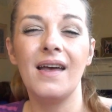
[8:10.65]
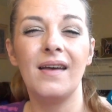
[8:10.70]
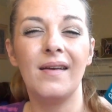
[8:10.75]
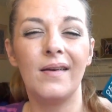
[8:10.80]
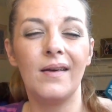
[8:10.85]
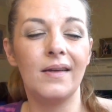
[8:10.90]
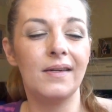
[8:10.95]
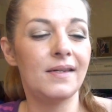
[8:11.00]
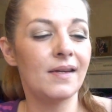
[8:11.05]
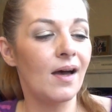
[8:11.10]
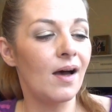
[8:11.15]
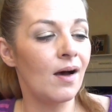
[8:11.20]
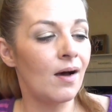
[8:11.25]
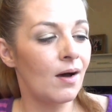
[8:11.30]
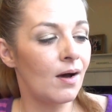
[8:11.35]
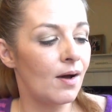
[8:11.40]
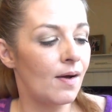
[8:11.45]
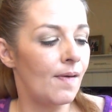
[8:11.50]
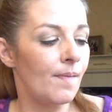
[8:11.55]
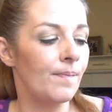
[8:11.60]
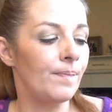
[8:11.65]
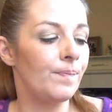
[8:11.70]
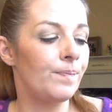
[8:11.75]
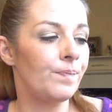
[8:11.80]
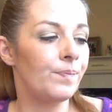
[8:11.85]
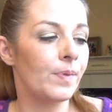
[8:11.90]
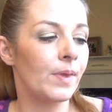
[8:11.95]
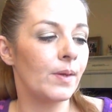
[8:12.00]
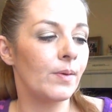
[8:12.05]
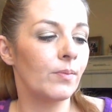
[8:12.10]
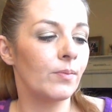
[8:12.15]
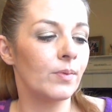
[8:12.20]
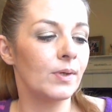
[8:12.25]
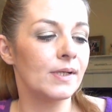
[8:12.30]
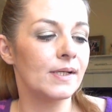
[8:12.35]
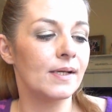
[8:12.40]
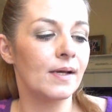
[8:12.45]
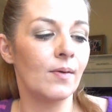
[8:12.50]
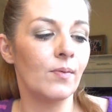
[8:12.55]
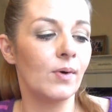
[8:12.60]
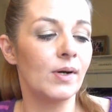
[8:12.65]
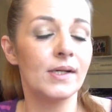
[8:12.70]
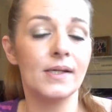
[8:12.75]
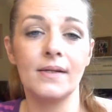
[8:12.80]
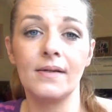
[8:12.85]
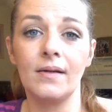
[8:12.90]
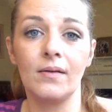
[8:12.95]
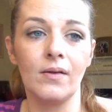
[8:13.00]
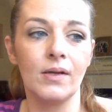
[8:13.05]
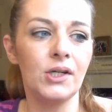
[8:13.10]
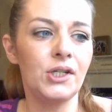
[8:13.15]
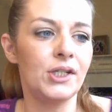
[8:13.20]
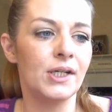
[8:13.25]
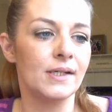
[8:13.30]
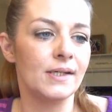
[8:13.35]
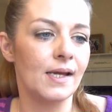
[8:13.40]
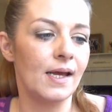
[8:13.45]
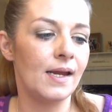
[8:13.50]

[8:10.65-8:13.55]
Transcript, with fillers: It um, was was delicious.